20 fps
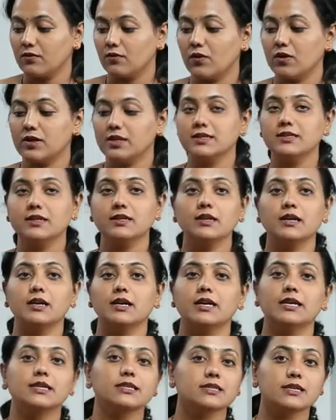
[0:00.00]
What is it?
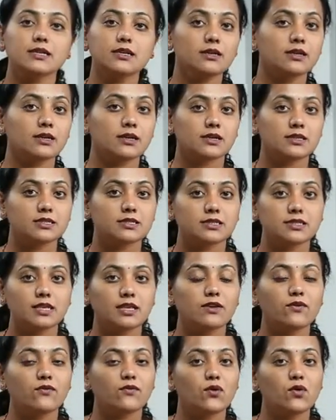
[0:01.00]
It is a
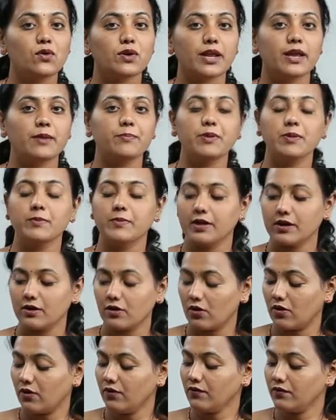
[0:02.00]
C4
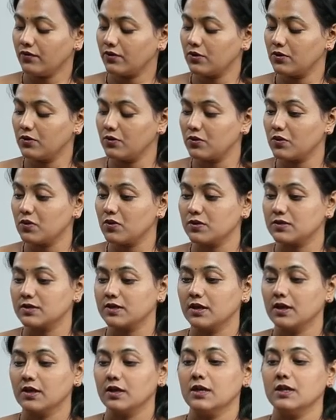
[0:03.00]
epimer of
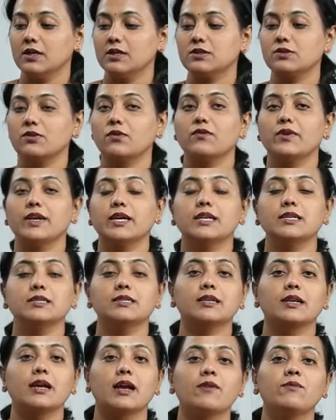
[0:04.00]
glucose. So where
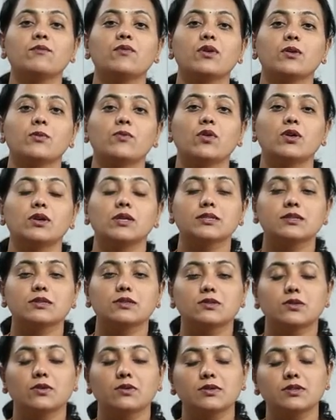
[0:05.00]
does it come from? What is the
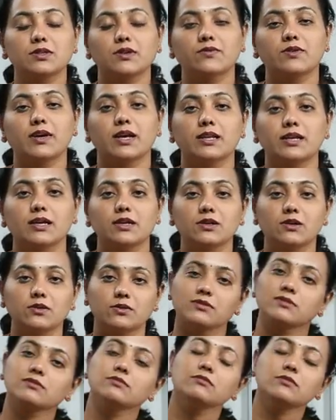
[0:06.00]
source of
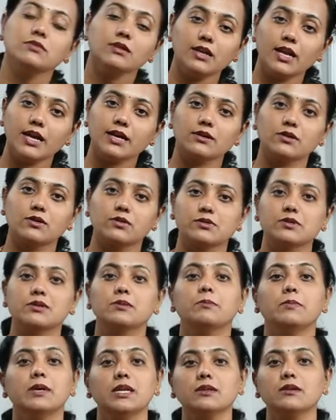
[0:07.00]
galactose?
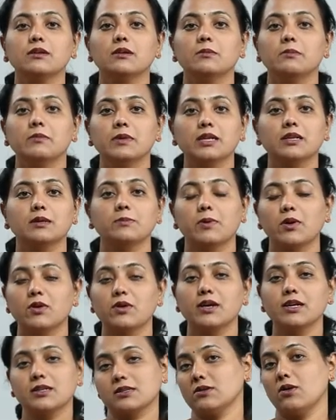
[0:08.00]
Lactose. Milk
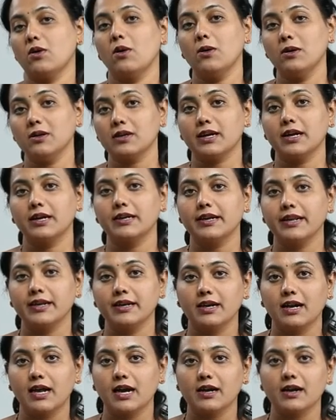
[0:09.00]
products all
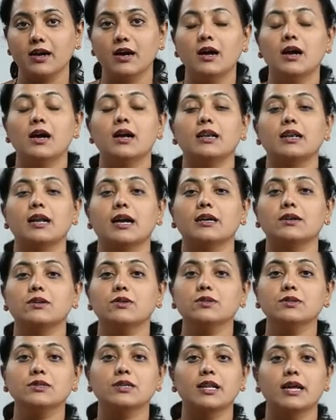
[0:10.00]
contain
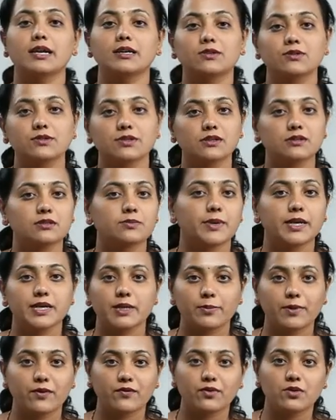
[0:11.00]
lactose. Lactose is made
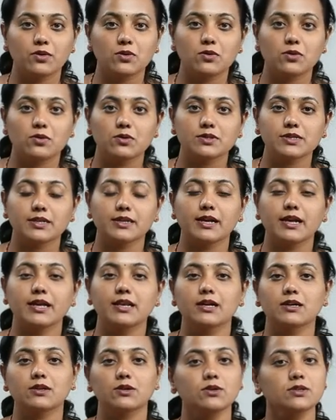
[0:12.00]
up of glucose and
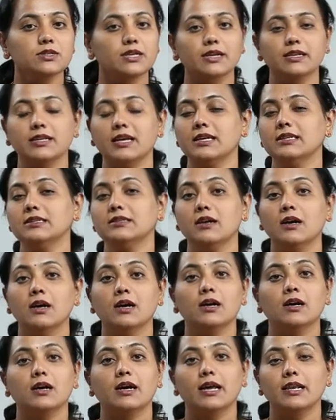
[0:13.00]
galactose, and hence
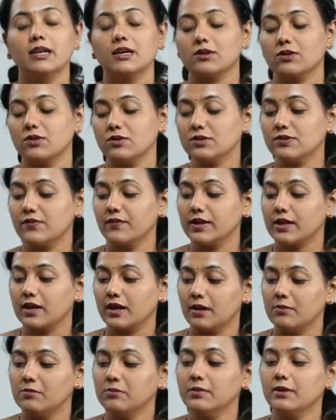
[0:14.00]
galactose will
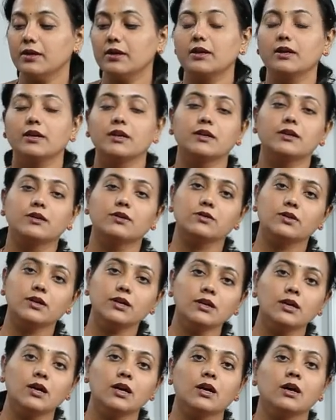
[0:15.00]
come into
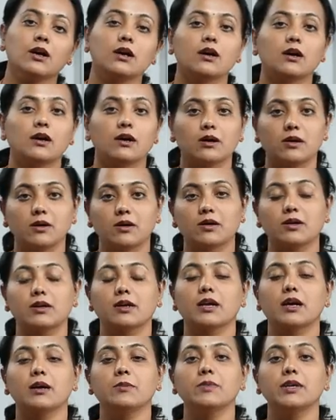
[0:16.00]

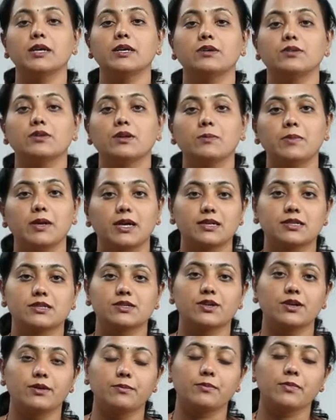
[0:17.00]
the
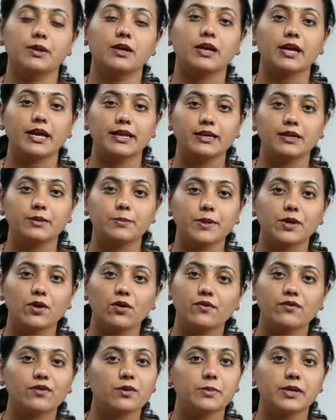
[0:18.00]
bloodstream. Can it be
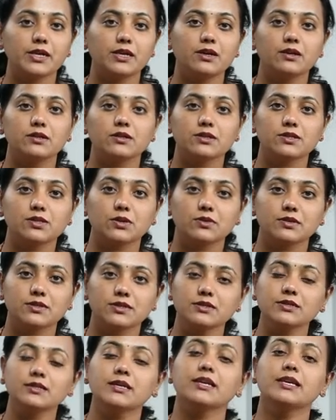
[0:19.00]
got from any other
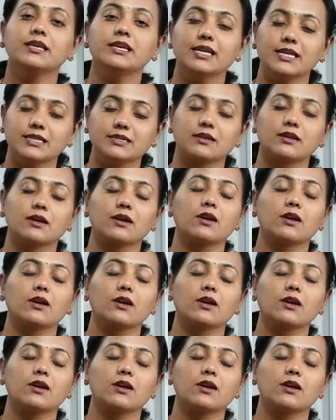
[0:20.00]
sources? Yes.